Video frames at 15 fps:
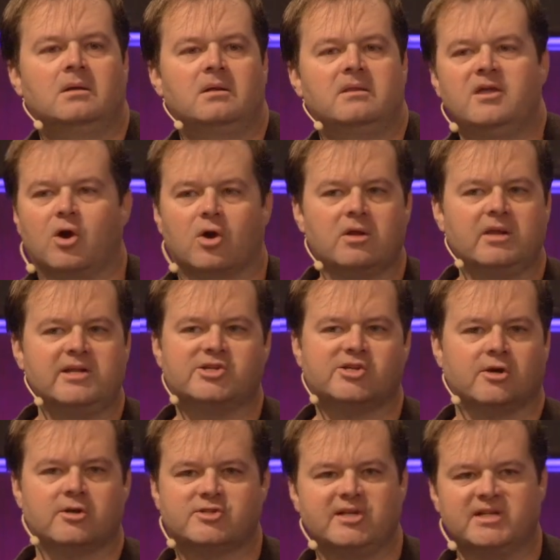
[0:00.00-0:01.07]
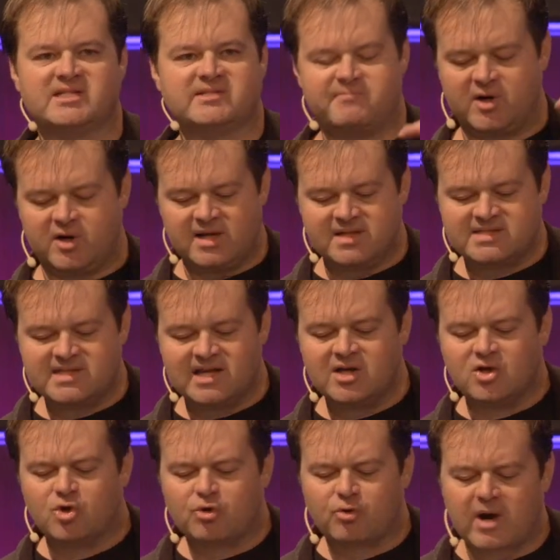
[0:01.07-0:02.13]
The early church experienced
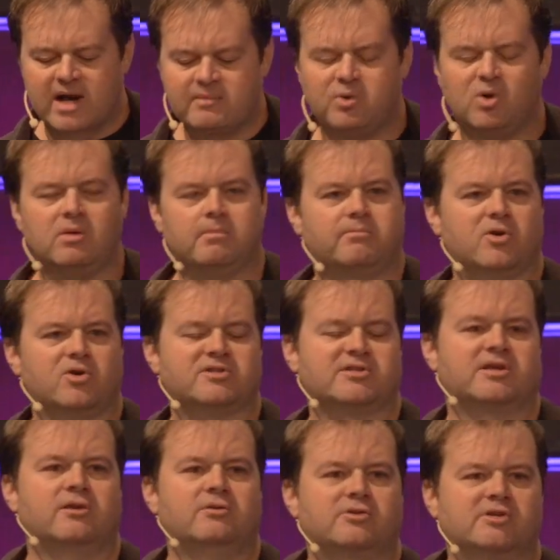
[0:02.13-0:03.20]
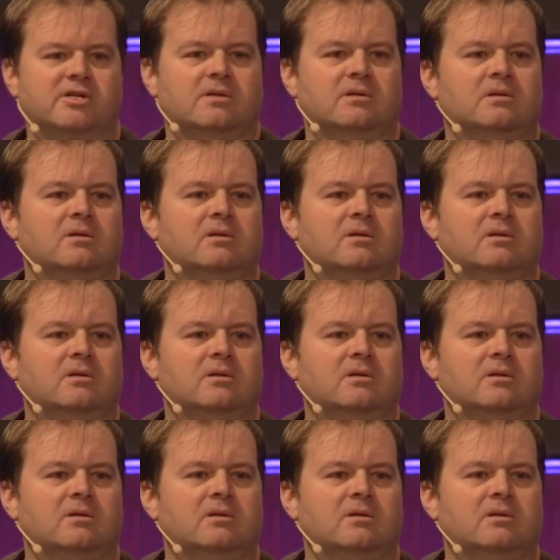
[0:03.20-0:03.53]
incredible persecution.